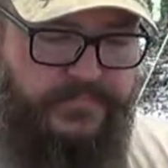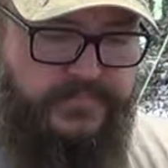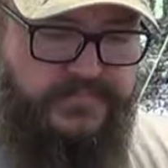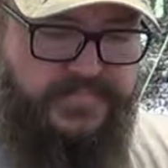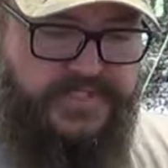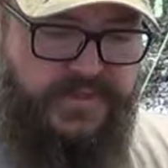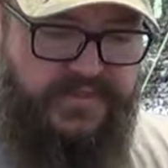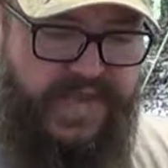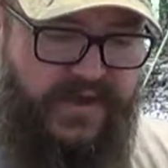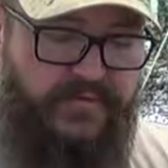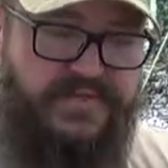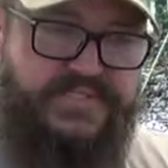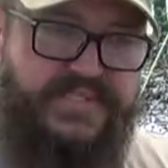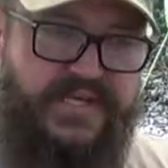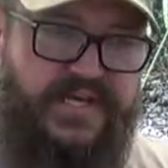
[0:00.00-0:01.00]
So that
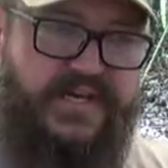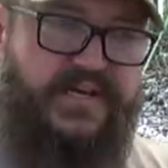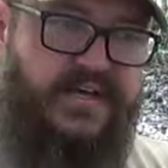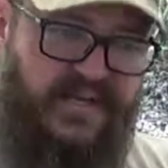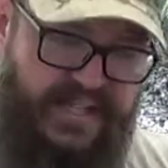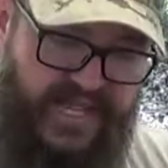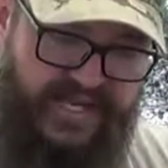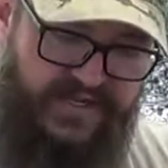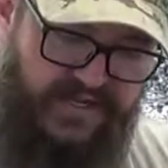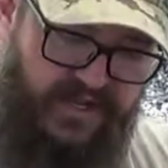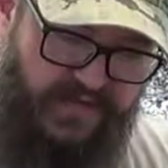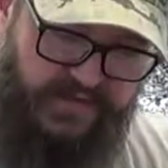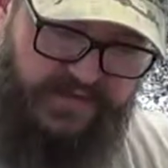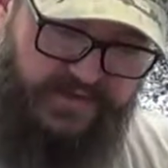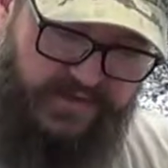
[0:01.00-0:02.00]
was a light
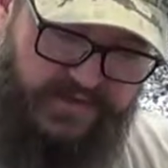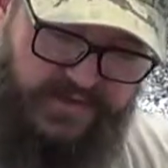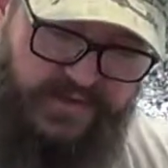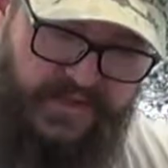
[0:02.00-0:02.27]
colored,